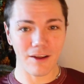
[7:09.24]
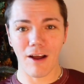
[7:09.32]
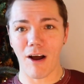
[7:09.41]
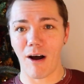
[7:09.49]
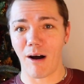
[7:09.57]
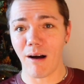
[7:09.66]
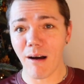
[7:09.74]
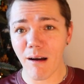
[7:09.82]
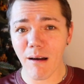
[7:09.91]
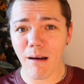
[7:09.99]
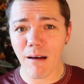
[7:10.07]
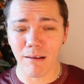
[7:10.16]
Aww.
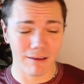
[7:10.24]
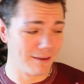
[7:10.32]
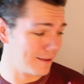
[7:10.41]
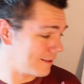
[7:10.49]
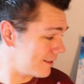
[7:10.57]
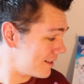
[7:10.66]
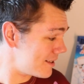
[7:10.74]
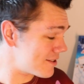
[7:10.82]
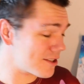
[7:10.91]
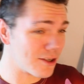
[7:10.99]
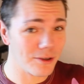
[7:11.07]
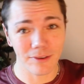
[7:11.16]
They're
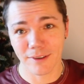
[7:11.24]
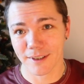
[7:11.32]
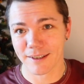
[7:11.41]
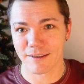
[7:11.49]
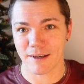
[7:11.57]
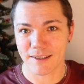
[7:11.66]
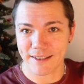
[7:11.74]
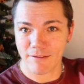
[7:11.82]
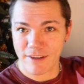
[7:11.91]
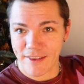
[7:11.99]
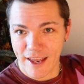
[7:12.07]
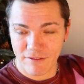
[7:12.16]
so... Right, get
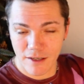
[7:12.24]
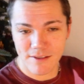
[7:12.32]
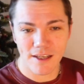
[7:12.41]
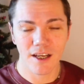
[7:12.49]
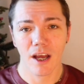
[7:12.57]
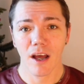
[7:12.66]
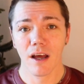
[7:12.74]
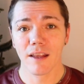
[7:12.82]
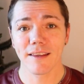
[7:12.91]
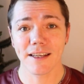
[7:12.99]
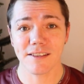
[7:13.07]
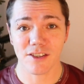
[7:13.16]
rid of the headphones.
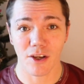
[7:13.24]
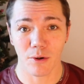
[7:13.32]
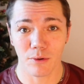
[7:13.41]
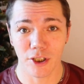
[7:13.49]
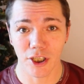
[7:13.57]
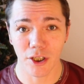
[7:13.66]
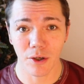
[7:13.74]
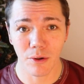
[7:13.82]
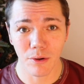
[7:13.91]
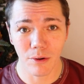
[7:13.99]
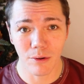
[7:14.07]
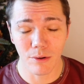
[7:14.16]
They're so
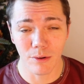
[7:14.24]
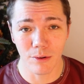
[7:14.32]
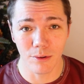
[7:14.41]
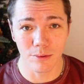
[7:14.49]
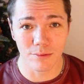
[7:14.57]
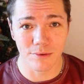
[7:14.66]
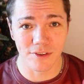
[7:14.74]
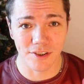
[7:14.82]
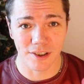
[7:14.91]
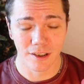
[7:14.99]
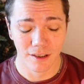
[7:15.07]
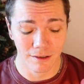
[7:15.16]

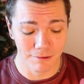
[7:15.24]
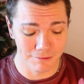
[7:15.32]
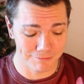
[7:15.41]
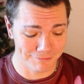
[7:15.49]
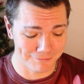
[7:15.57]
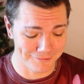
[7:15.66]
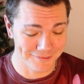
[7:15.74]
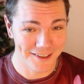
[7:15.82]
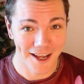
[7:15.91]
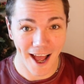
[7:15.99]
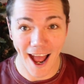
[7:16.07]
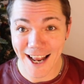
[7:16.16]
cute.
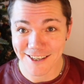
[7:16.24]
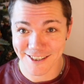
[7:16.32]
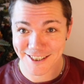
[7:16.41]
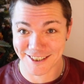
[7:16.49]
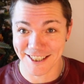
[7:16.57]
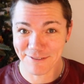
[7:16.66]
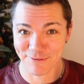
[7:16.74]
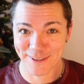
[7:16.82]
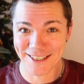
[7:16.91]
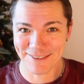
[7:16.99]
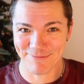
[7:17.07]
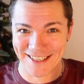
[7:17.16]
I actually did
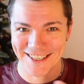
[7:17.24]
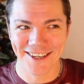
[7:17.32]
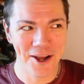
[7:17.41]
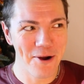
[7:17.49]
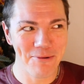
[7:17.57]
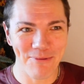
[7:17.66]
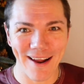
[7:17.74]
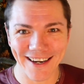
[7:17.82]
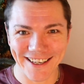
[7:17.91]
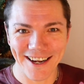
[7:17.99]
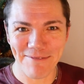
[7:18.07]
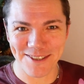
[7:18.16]
feel a bit
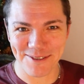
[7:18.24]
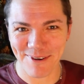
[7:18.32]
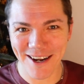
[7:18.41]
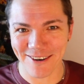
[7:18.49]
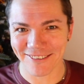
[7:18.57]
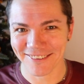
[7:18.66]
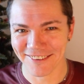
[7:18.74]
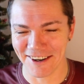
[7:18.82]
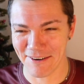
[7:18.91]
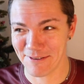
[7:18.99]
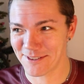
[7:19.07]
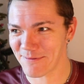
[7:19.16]
welling up as well.
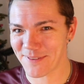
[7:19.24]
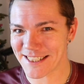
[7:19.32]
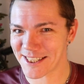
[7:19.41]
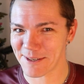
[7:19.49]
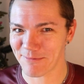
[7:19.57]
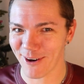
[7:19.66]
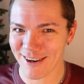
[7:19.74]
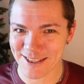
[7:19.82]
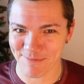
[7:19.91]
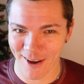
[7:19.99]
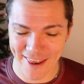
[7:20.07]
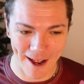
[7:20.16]
I was a bit surprised
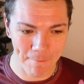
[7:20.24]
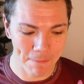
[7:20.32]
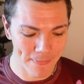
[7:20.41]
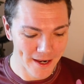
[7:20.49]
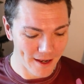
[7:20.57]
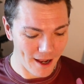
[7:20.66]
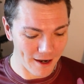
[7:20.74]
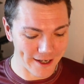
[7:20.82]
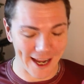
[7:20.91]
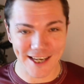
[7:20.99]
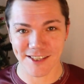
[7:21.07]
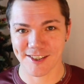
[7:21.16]
by that.
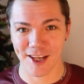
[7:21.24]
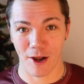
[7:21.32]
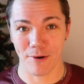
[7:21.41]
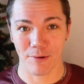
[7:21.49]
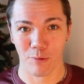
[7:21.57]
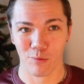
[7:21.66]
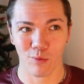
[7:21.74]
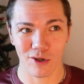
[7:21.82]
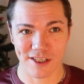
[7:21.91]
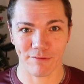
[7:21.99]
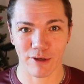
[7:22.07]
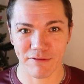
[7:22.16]
Okay, so,
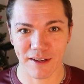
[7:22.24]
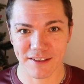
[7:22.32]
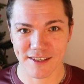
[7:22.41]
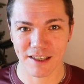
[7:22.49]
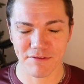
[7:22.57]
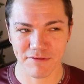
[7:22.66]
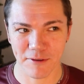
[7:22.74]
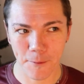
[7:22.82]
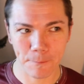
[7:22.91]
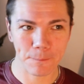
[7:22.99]
was it very festive?